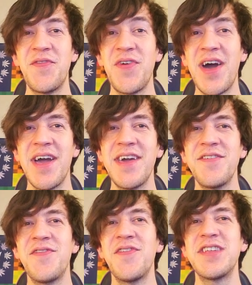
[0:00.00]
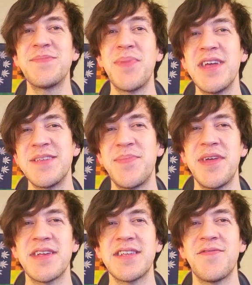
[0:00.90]
5 spice
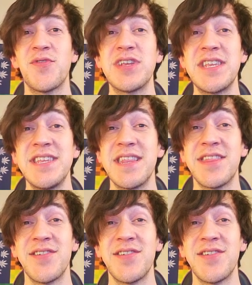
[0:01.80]
picks for Season